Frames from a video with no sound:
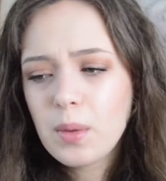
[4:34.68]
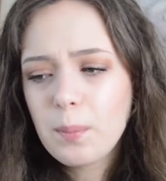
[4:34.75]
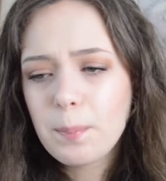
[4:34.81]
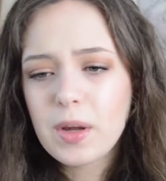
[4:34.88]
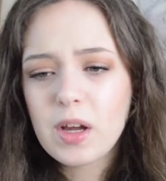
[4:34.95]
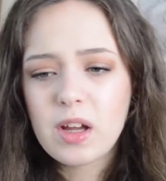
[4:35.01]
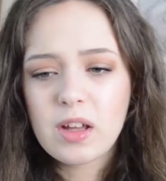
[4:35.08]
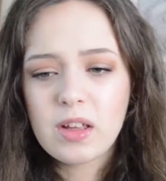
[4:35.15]

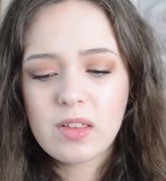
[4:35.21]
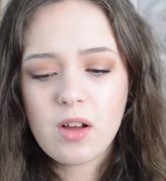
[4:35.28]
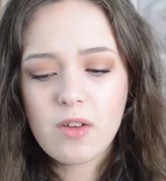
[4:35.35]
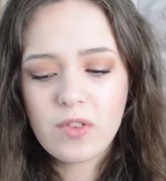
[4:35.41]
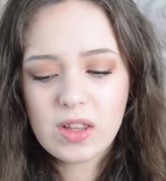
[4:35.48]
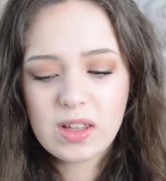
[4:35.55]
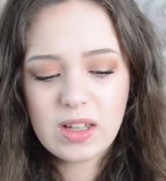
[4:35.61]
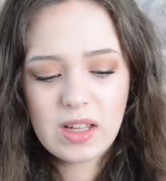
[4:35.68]
because
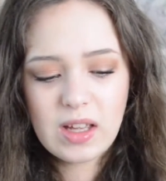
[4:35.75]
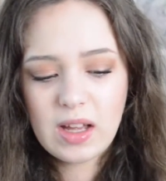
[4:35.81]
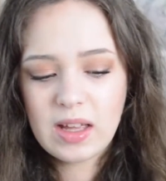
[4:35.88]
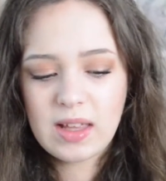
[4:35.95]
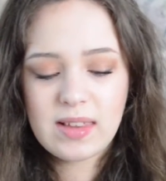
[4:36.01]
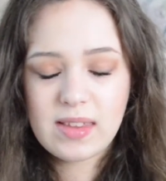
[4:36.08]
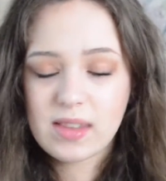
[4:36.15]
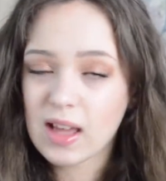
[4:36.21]
obviously
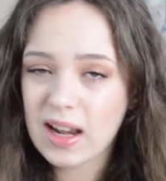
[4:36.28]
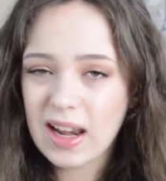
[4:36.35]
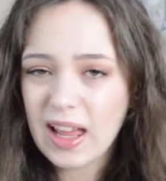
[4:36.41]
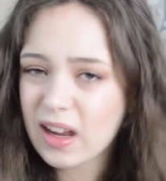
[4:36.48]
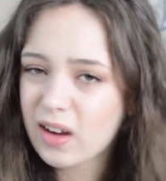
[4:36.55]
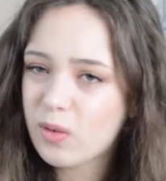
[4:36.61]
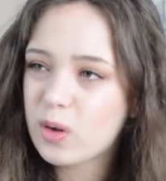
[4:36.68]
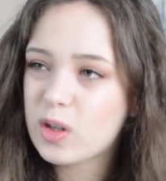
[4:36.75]
it's a
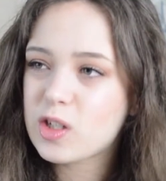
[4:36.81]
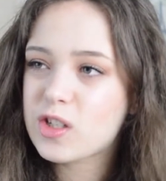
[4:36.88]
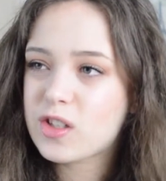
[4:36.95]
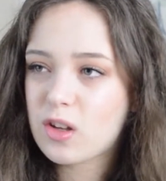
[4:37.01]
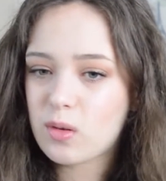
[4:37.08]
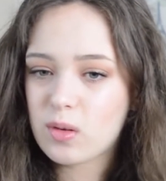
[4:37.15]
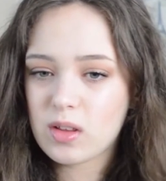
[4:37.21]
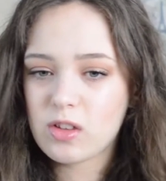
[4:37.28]
language,
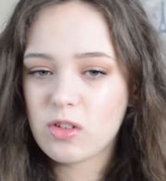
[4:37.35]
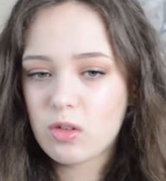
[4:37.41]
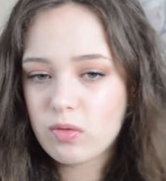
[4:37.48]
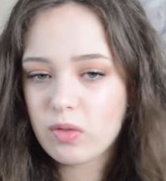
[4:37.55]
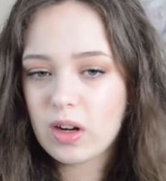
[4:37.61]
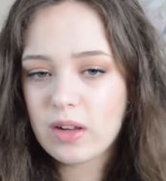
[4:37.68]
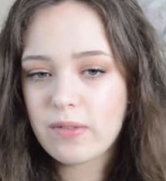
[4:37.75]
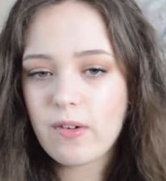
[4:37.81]
so it's not
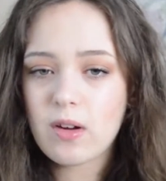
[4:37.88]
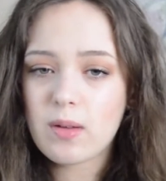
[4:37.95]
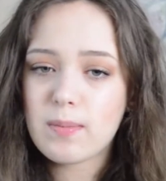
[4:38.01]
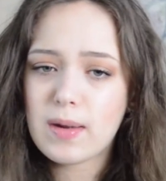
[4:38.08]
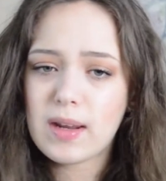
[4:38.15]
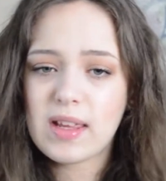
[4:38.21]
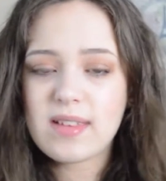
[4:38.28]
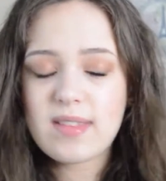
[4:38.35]
really very
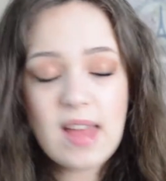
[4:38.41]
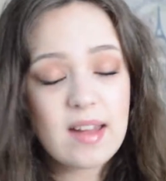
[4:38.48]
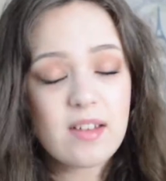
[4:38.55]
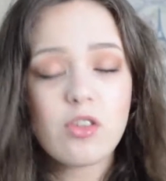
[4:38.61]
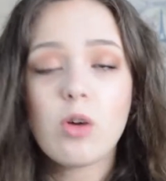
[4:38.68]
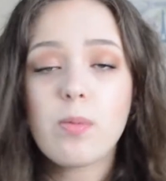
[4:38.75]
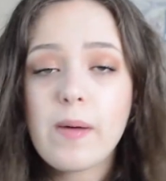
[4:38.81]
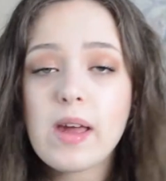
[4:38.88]
many set
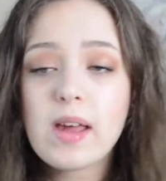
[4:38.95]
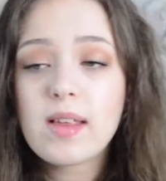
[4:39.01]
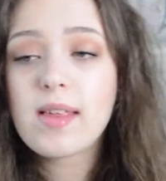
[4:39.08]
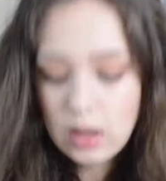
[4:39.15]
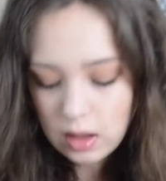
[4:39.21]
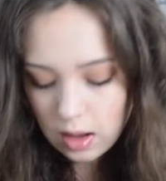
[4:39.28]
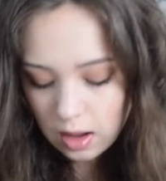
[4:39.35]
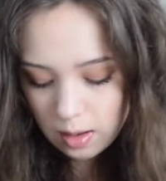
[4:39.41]
topics.
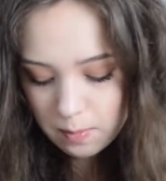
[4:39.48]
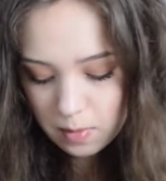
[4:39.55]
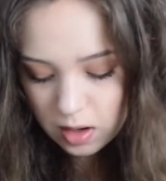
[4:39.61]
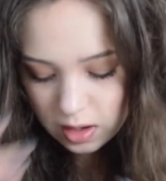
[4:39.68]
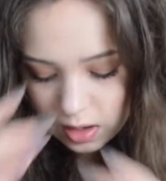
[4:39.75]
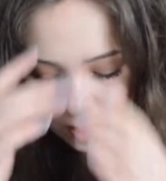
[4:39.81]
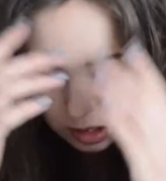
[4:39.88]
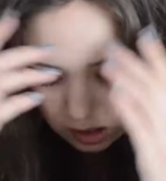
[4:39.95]

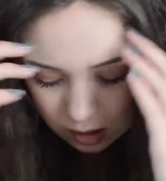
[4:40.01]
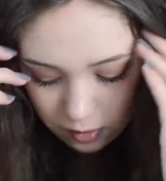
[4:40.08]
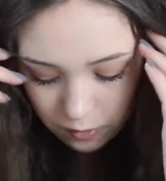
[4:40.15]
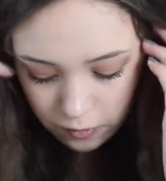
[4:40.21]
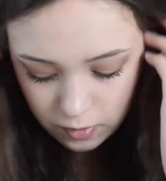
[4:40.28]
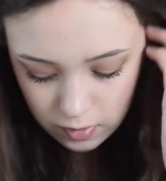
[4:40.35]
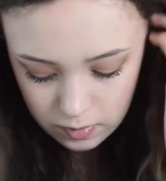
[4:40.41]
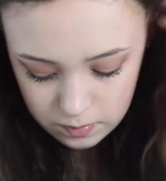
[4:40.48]
I
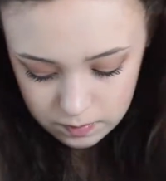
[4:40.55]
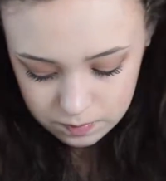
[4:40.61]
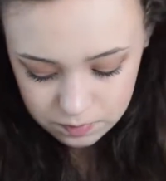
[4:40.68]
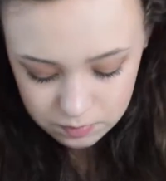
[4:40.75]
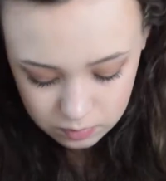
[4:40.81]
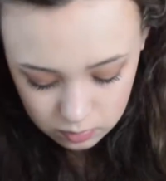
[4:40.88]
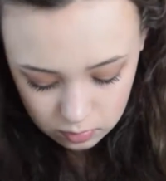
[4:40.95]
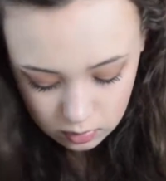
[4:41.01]
have
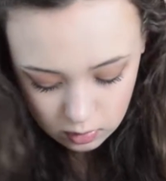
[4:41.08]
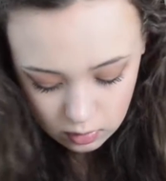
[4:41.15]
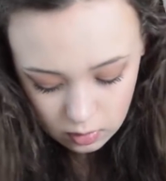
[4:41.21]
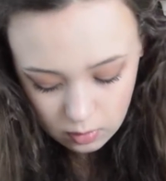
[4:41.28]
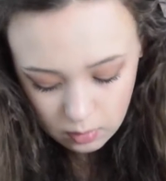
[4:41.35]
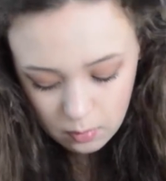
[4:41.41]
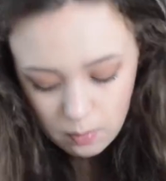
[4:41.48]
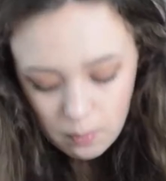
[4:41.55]

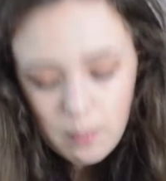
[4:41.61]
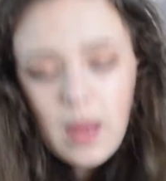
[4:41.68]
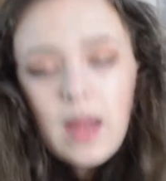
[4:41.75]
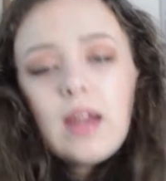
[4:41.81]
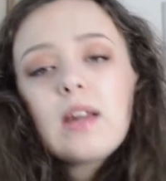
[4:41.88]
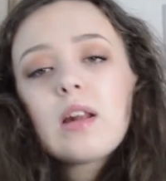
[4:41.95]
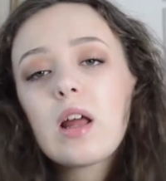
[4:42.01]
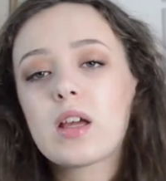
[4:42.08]

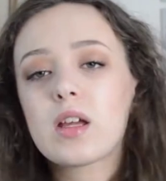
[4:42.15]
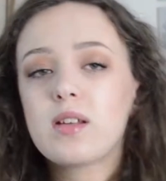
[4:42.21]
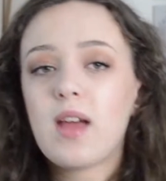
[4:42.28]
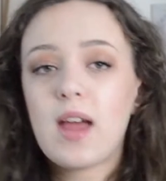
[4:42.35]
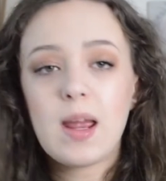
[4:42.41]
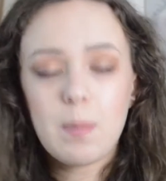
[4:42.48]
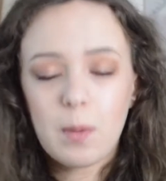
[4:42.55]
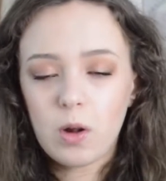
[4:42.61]
made like a
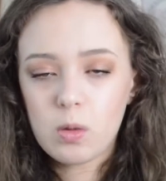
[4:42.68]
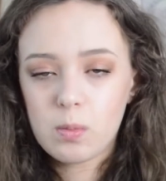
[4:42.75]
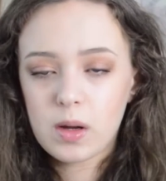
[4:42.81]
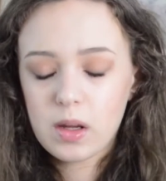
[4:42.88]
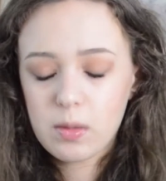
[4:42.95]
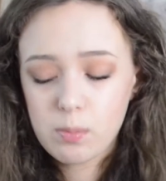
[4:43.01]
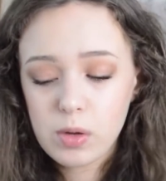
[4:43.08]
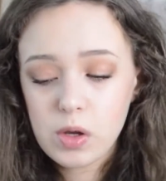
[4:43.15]
table on my
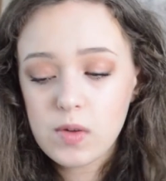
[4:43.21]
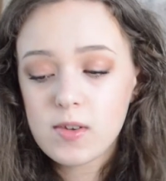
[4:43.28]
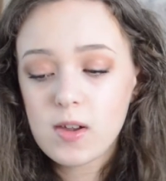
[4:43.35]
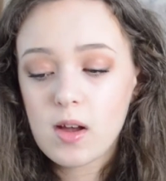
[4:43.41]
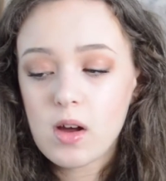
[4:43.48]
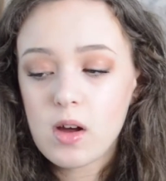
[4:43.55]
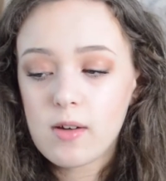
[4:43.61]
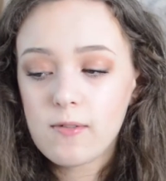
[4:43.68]

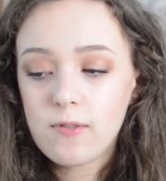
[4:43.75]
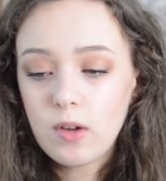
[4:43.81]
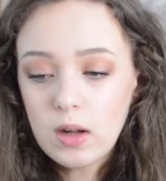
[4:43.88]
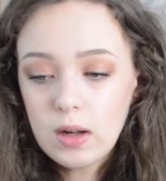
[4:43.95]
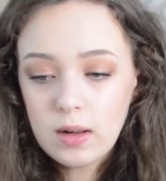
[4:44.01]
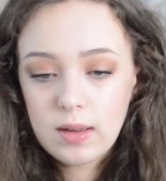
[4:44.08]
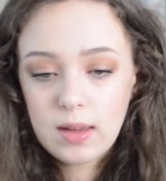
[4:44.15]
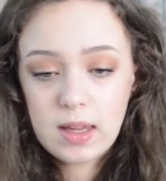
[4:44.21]
computer of
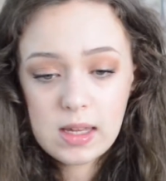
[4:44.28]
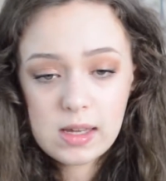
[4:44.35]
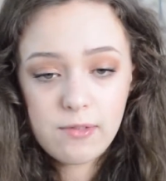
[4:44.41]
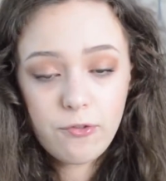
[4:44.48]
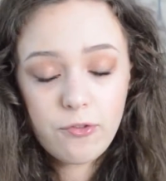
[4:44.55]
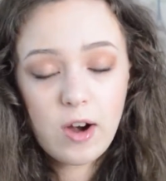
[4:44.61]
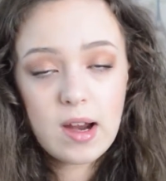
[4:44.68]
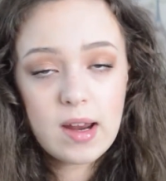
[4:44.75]
key
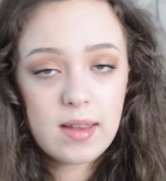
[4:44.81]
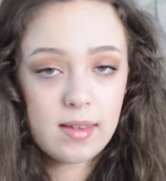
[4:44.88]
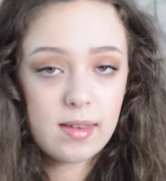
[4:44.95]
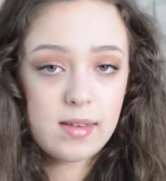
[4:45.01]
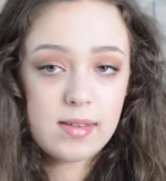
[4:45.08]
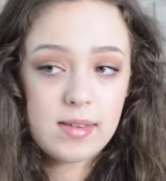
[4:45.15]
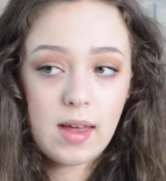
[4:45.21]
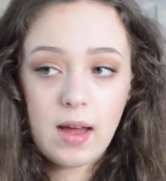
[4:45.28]

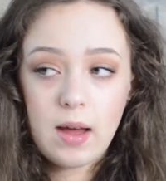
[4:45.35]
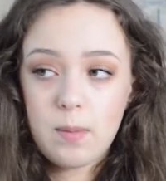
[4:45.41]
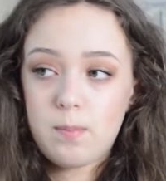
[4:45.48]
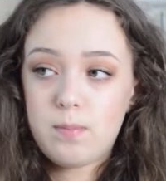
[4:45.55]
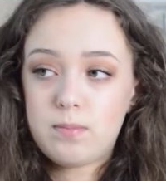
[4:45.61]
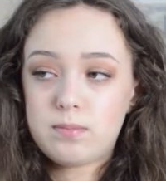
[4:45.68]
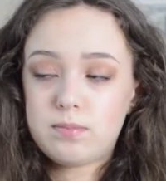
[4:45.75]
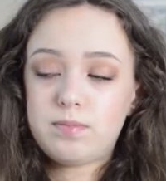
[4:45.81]
phrases
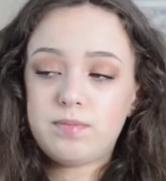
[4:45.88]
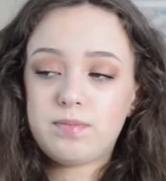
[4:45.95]
on